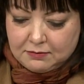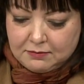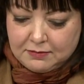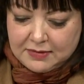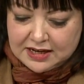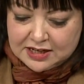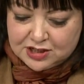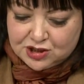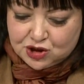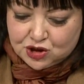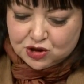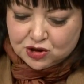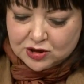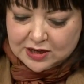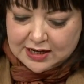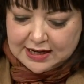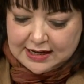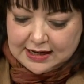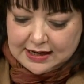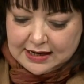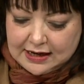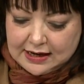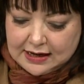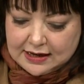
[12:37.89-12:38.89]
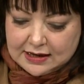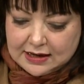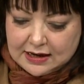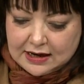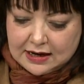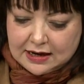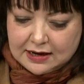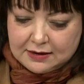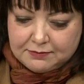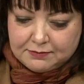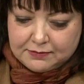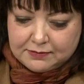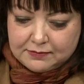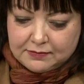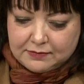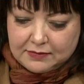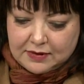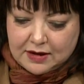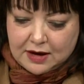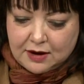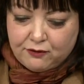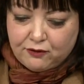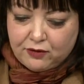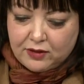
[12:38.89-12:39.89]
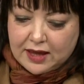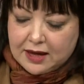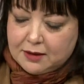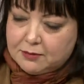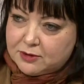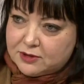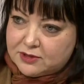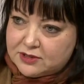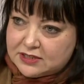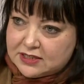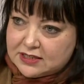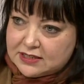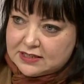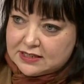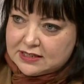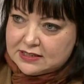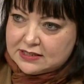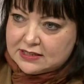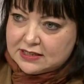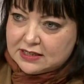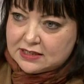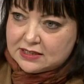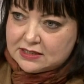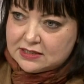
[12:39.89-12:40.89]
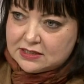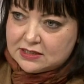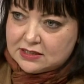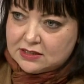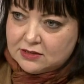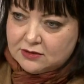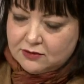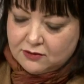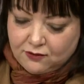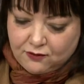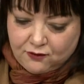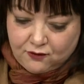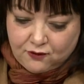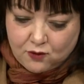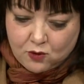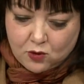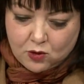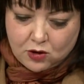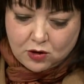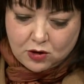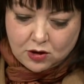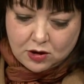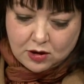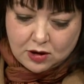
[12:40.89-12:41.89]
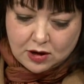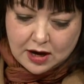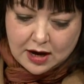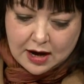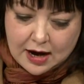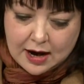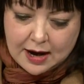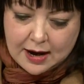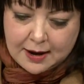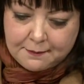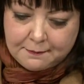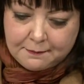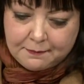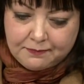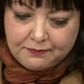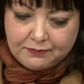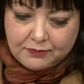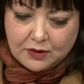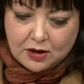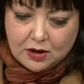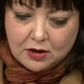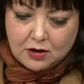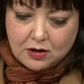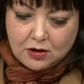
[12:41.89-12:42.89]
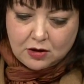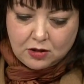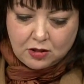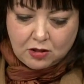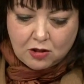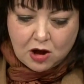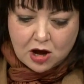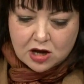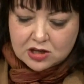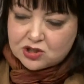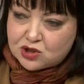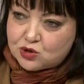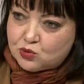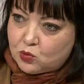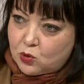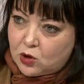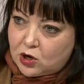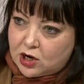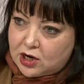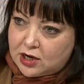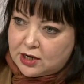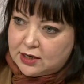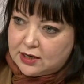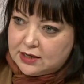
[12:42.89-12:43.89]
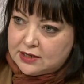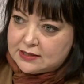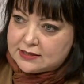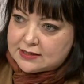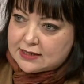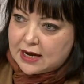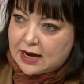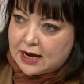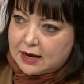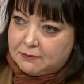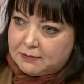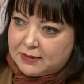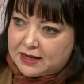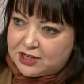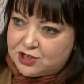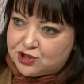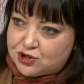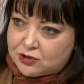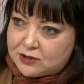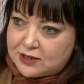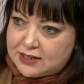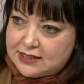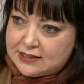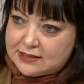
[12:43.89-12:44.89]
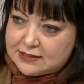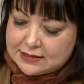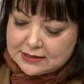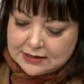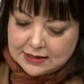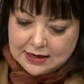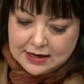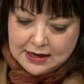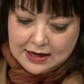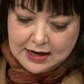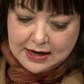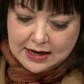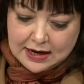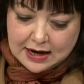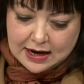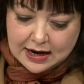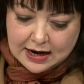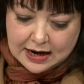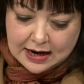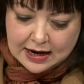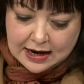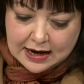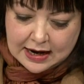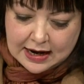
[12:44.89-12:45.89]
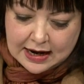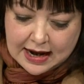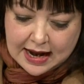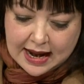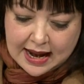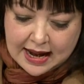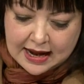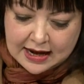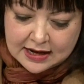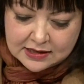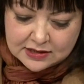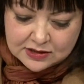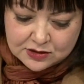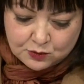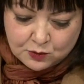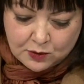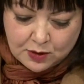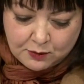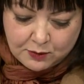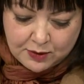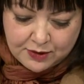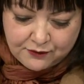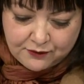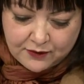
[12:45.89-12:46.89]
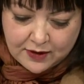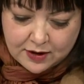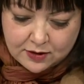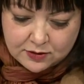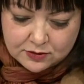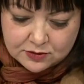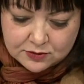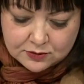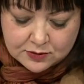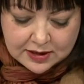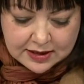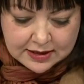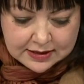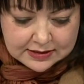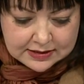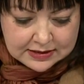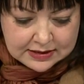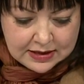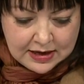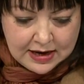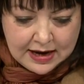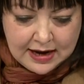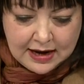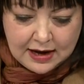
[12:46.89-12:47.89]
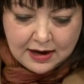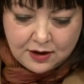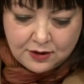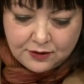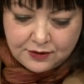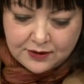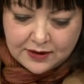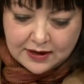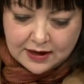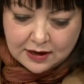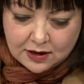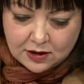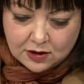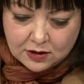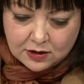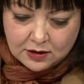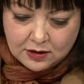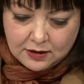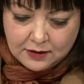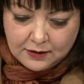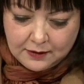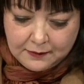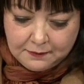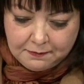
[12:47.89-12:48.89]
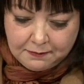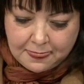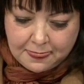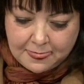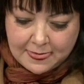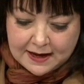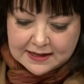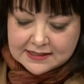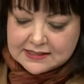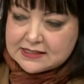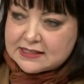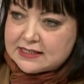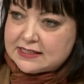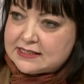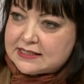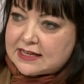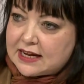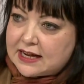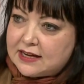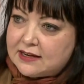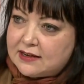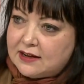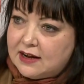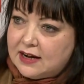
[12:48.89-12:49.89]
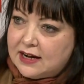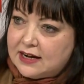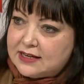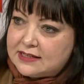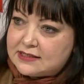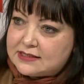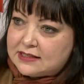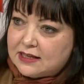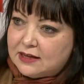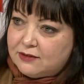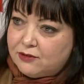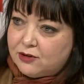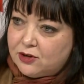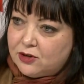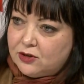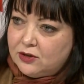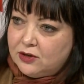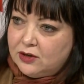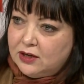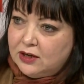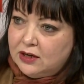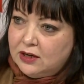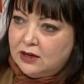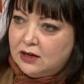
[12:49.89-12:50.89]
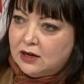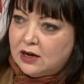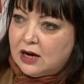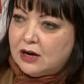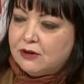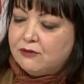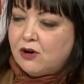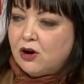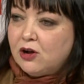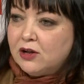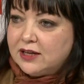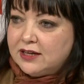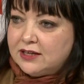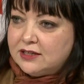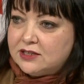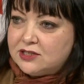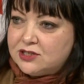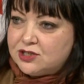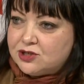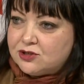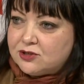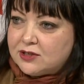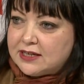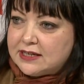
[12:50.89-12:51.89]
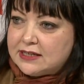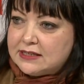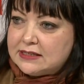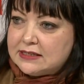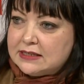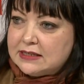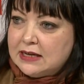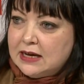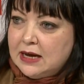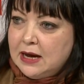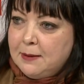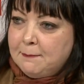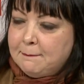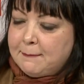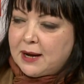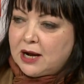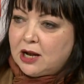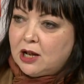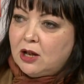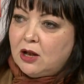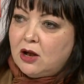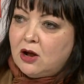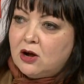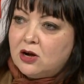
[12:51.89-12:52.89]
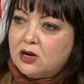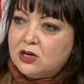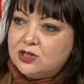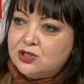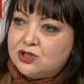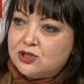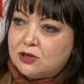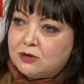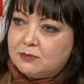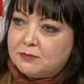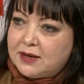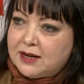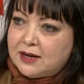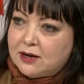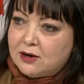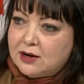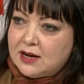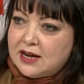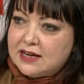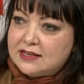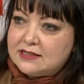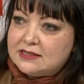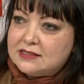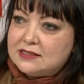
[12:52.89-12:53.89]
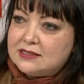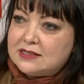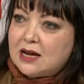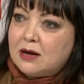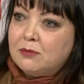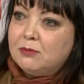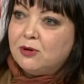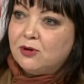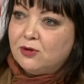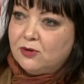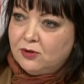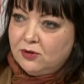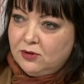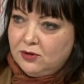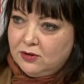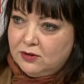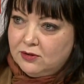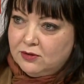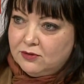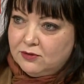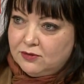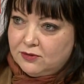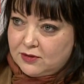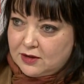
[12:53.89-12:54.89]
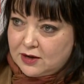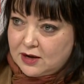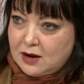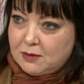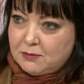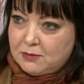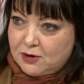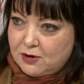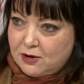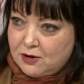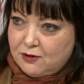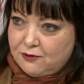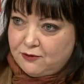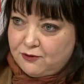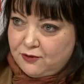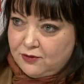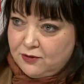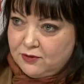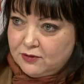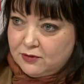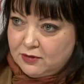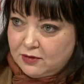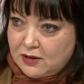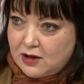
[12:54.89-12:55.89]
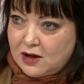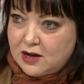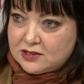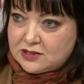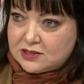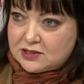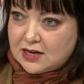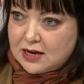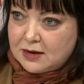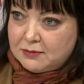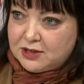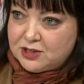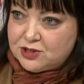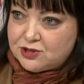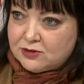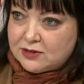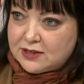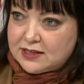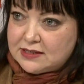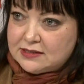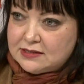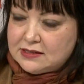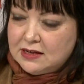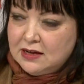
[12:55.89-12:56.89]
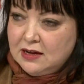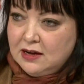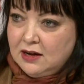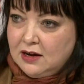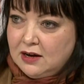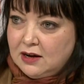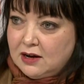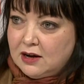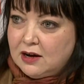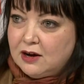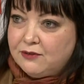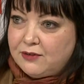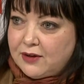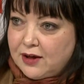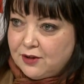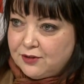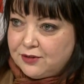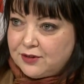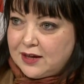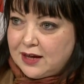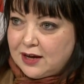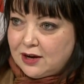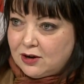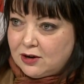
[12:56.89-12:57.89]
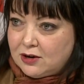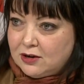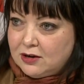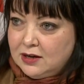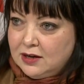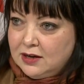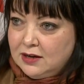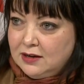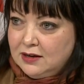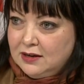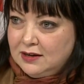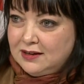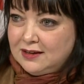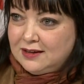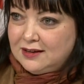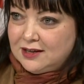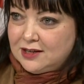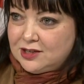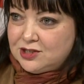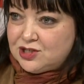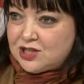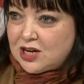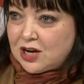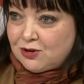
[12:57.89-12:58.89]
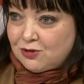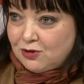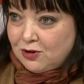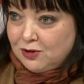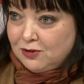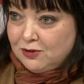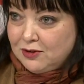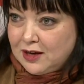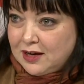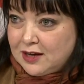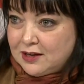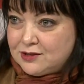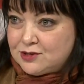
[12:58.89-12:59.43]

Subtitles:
Ministry of Labor statistics for lost work time injuries. And what we found was healthcare has the second highest level of all industries, but long-term care has double the number of lost time injuries of healthcare in general.